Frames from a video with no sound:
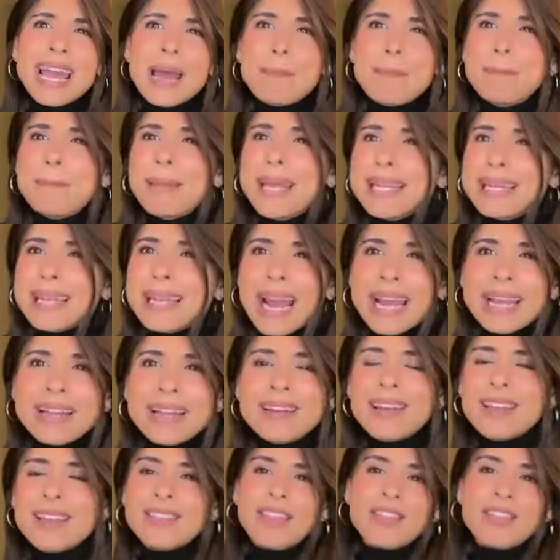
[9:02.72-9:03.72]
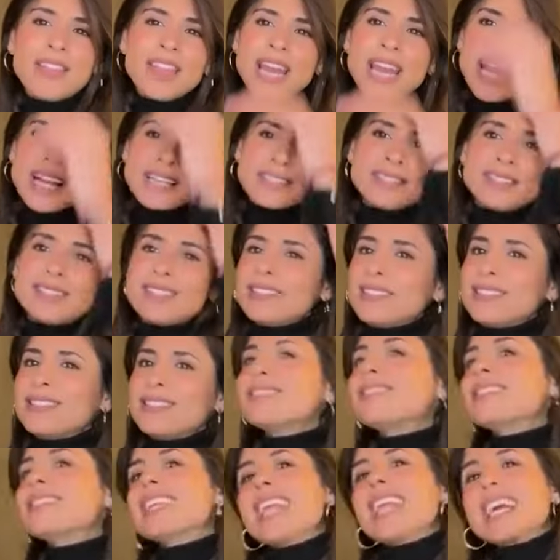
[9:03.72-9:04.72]
at midnight, and then the next
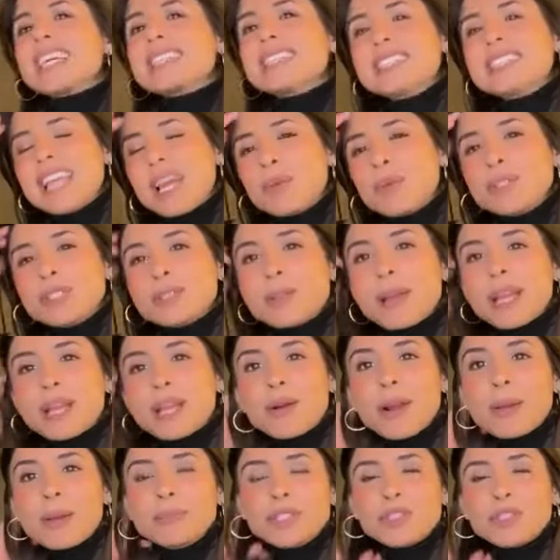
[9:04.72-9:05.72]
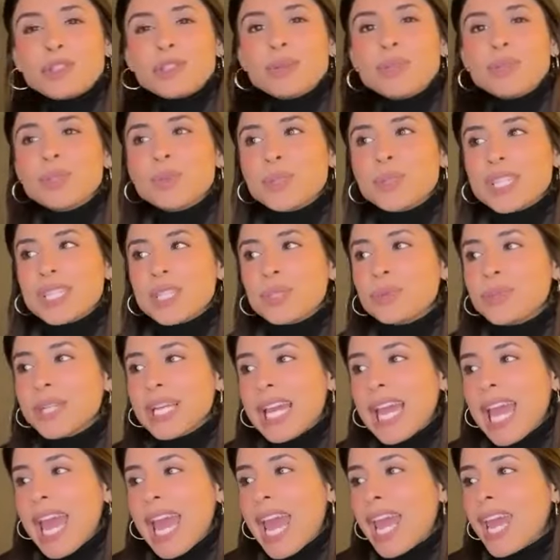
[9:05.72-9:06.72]
the next day was my chemistry read with
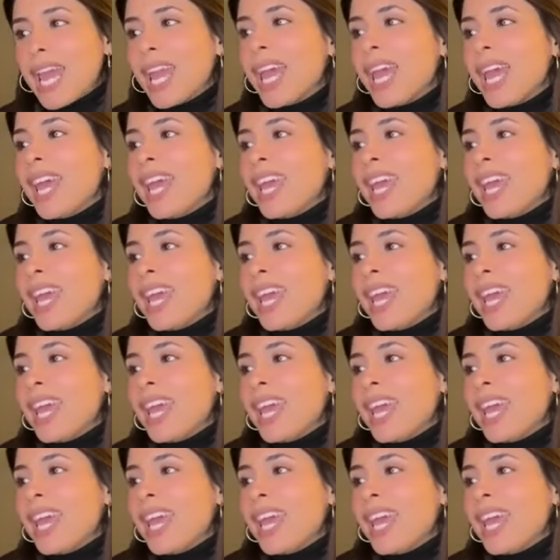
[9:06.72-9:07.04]
Enrique.